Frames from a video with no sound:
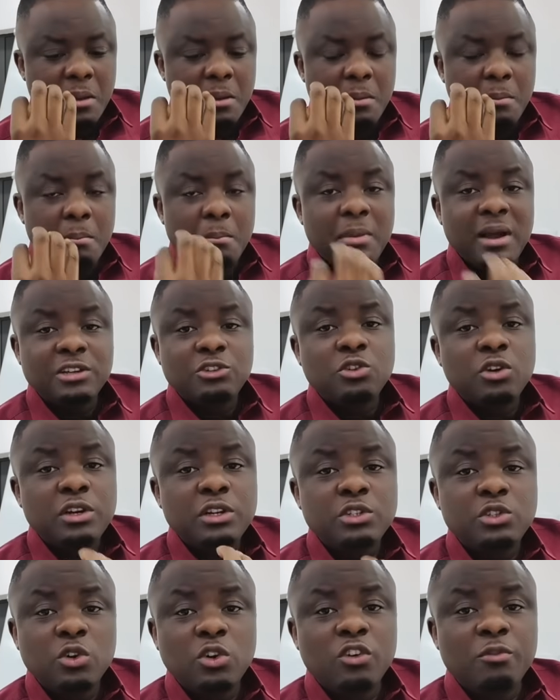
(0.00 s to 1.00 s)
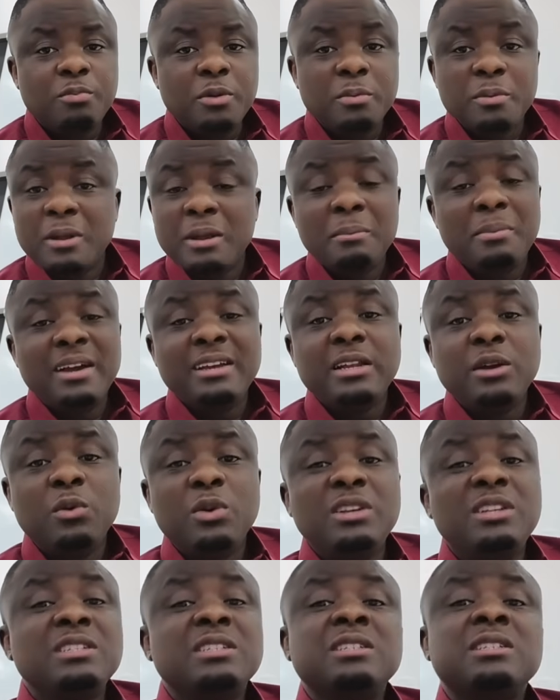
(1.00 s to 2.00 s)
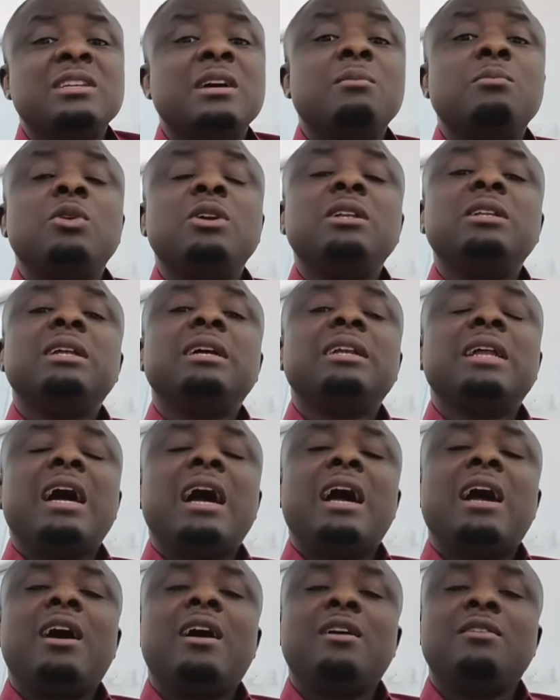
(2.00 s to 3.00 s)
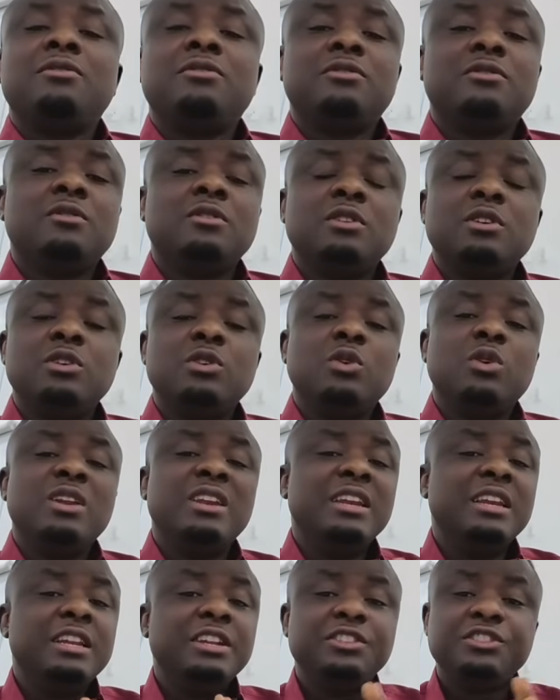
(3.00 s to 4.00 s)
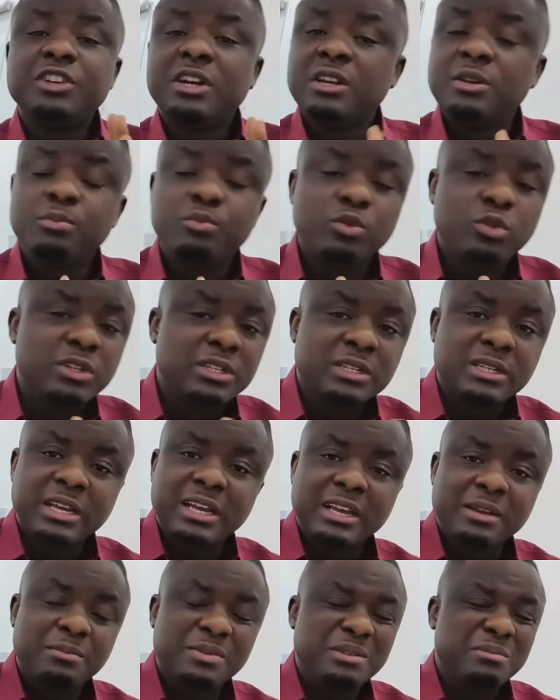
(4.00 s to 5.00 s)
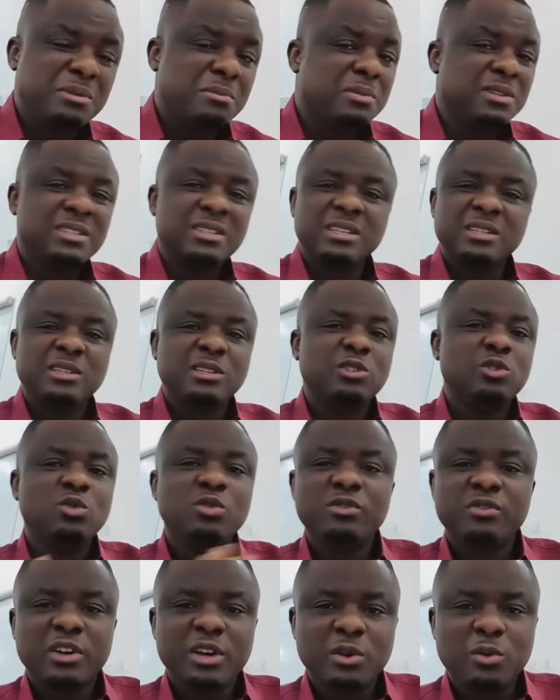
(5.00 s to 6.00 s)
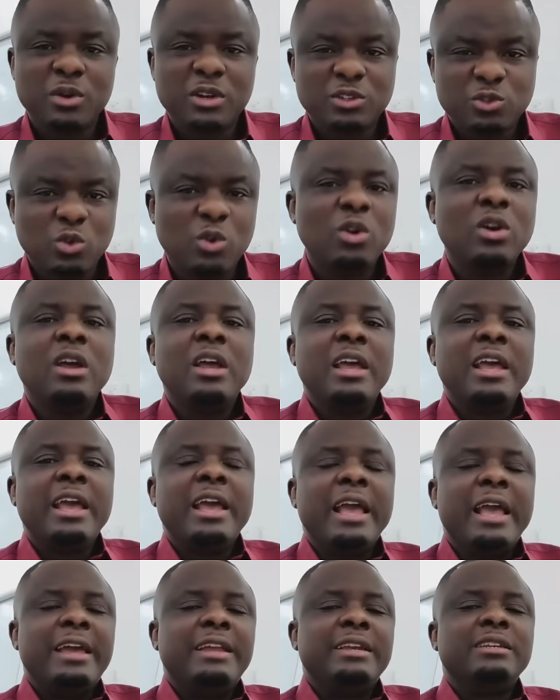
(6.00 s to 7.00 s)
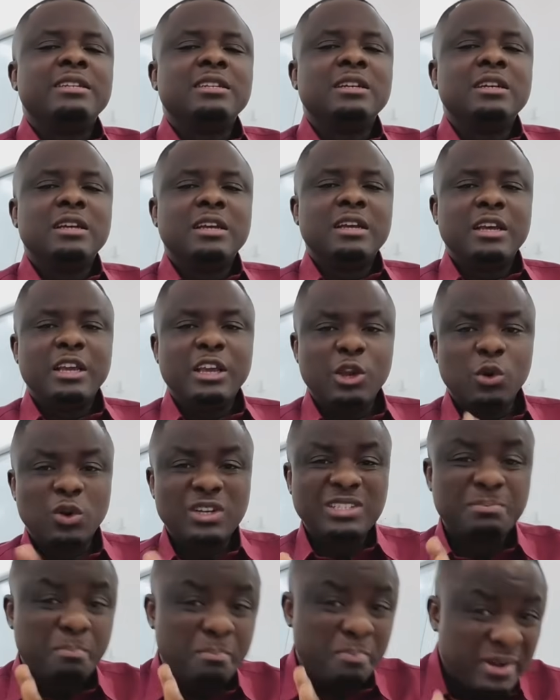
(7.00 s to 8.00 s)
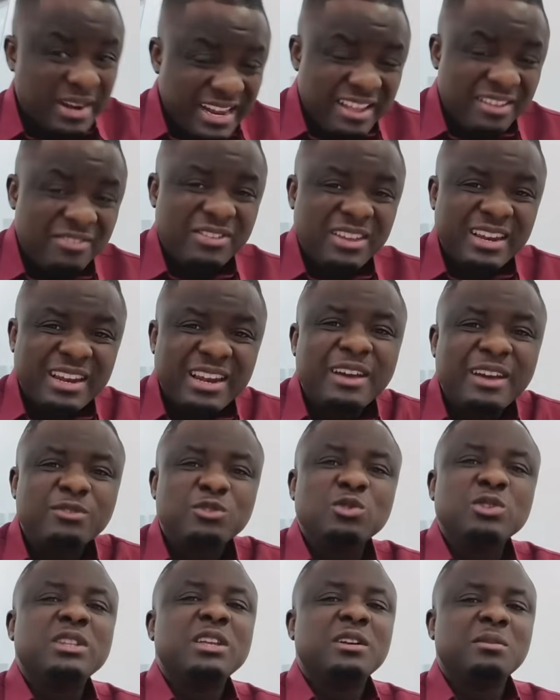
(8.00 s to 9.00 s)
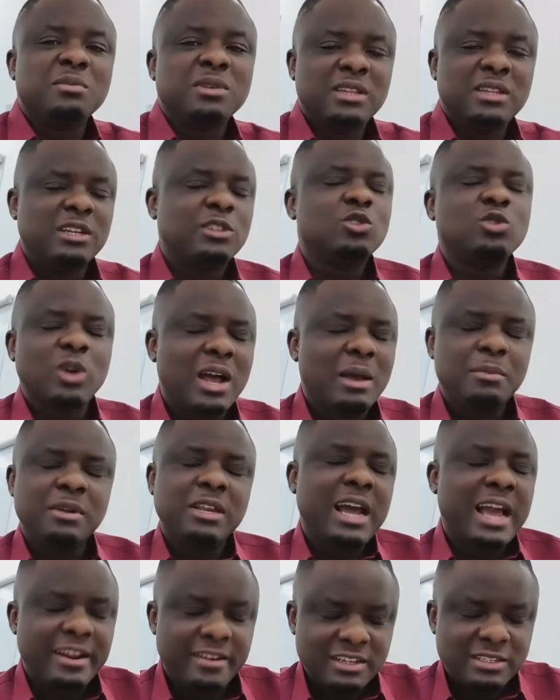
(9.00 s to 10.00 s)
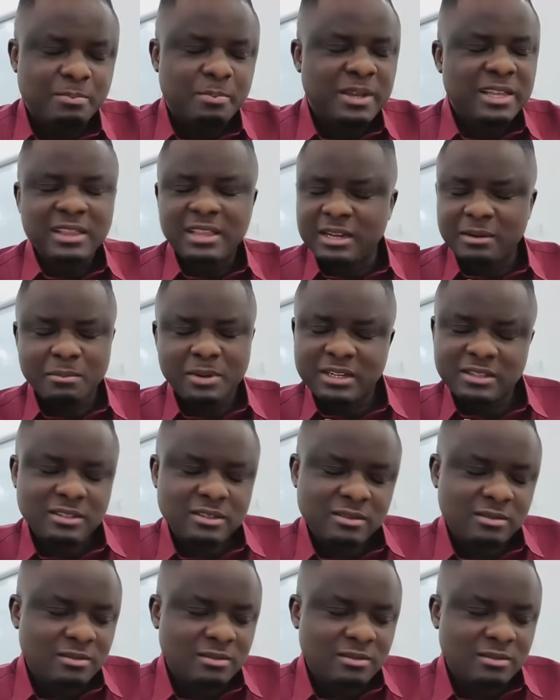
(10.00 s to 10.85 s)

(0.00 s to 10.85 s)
majority of people," and by the way, this is somebody that I have, literally pulled in the Airbnb business. He's doing very well. So, and he was brave enough to tell me that. So, I respect that, but